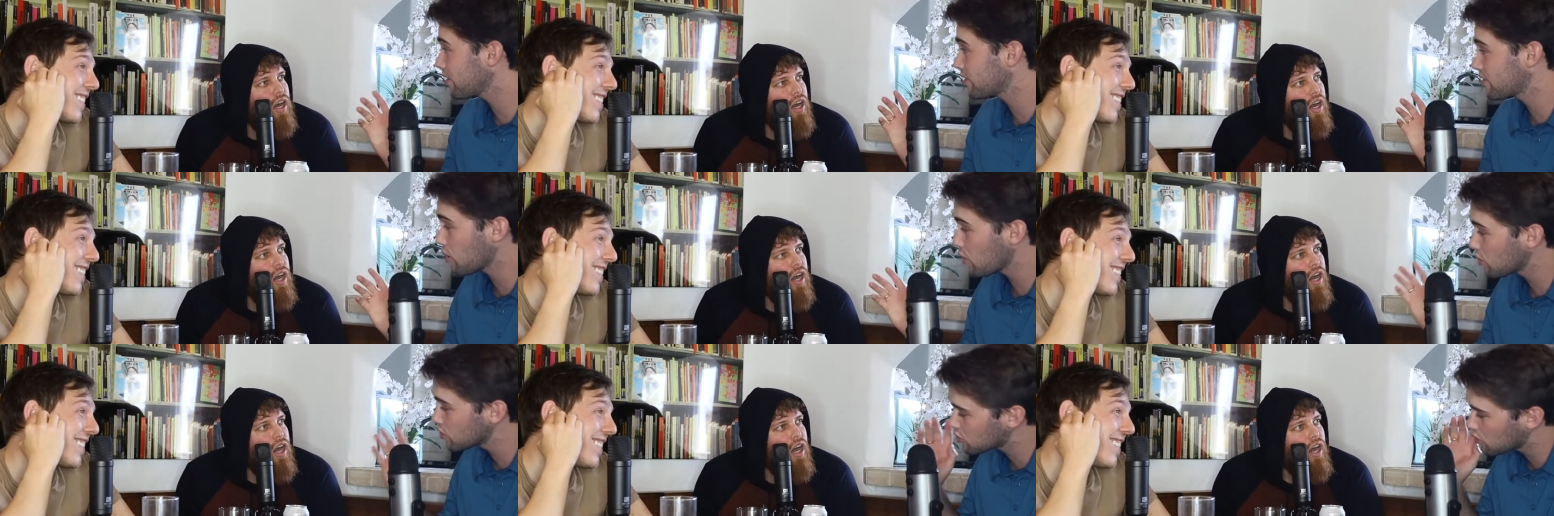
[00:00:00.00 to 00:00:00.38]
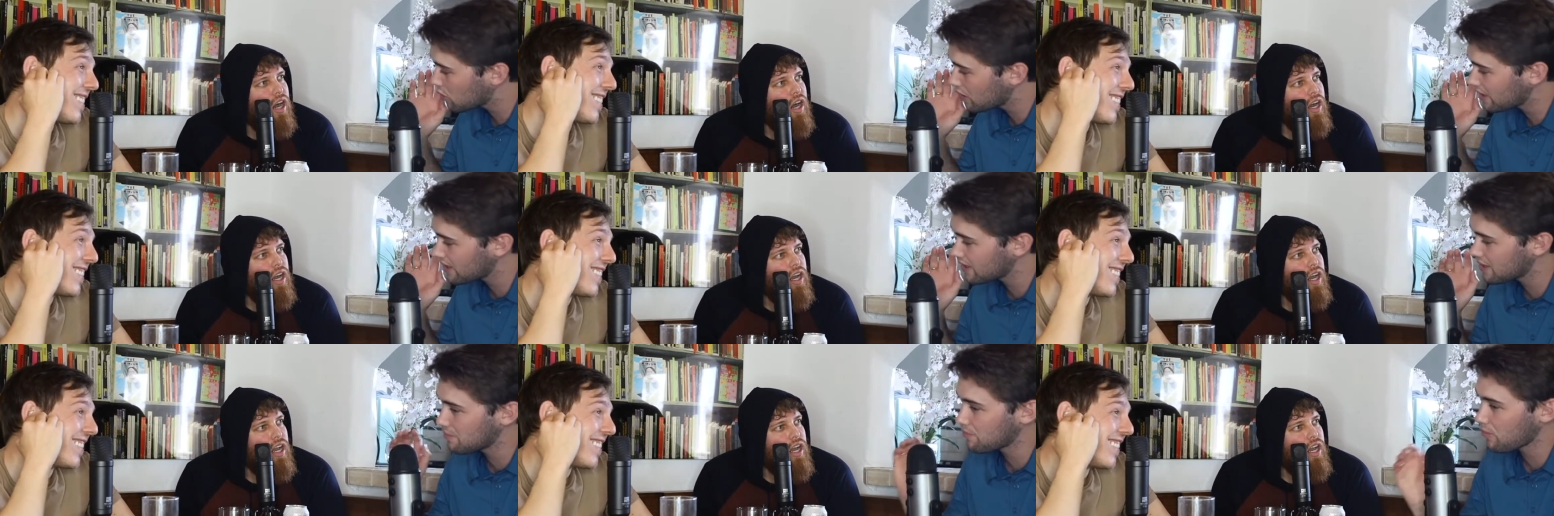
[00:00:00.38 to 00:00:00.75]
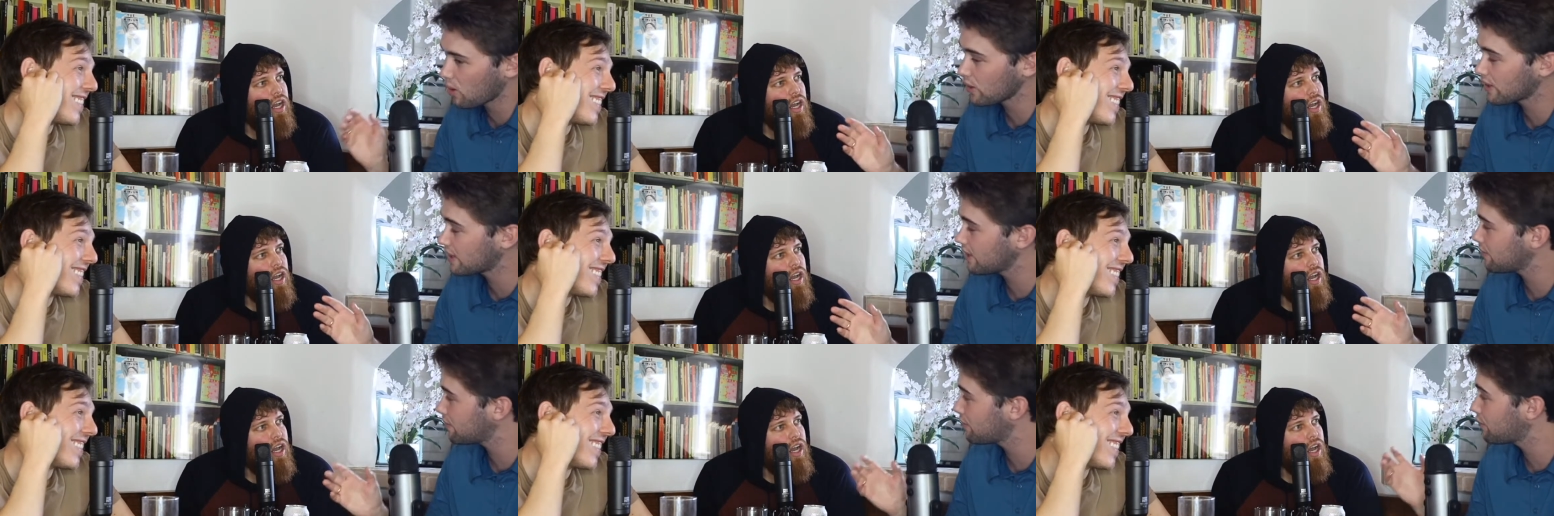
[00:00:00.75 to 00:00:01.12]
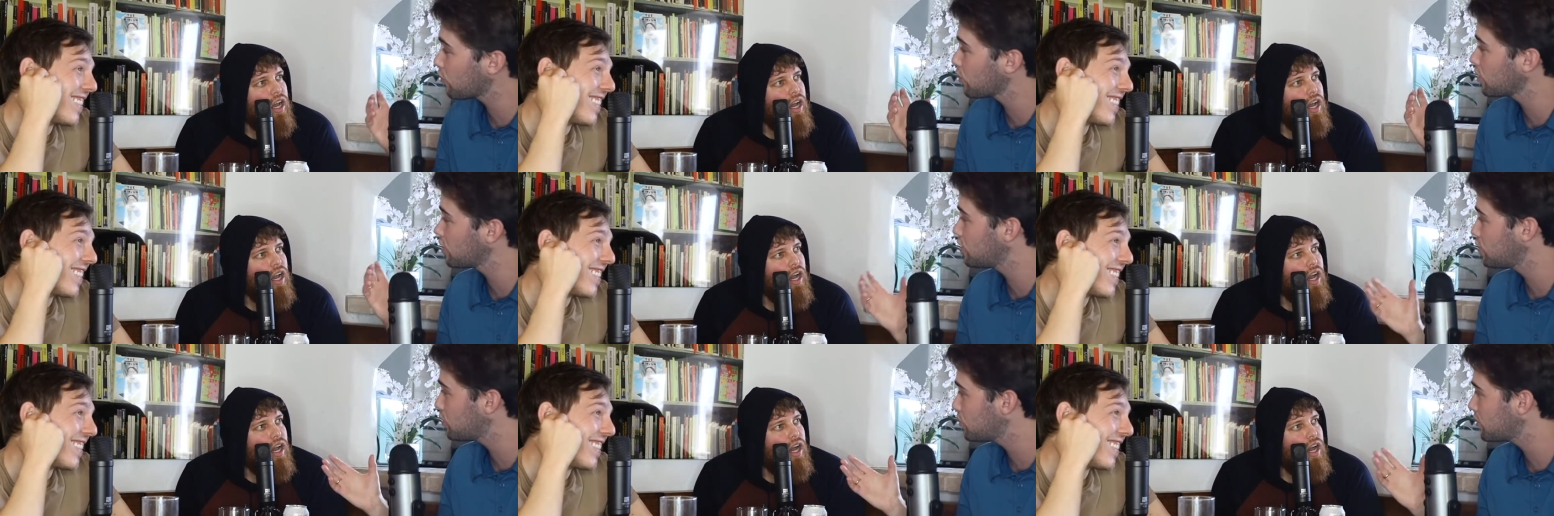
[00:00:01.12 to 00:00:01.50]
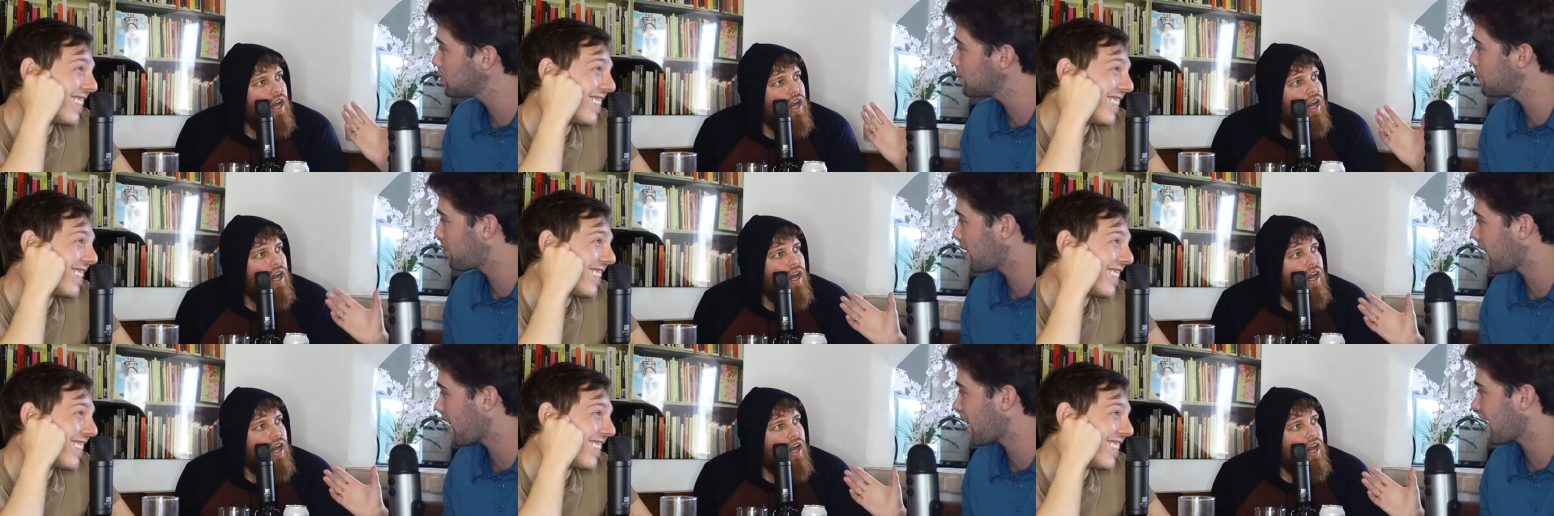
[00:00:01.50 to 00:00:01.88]
Speaker 1: Dogecoin in the market for you to
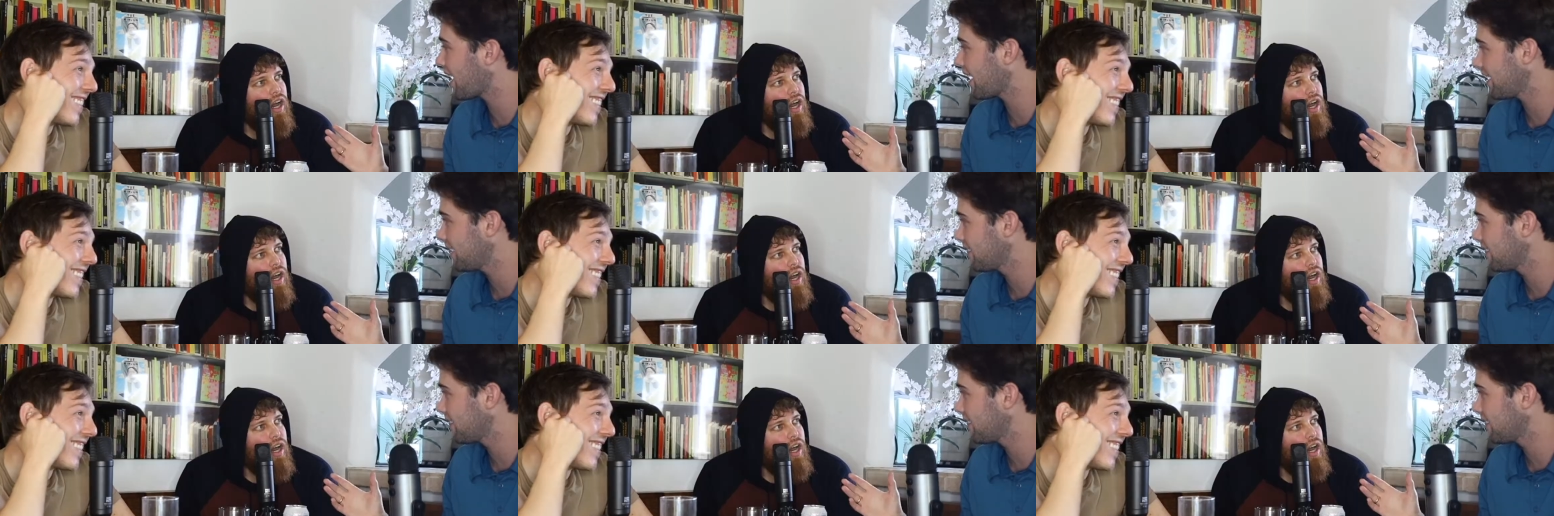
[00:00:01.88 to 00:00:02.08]
buy.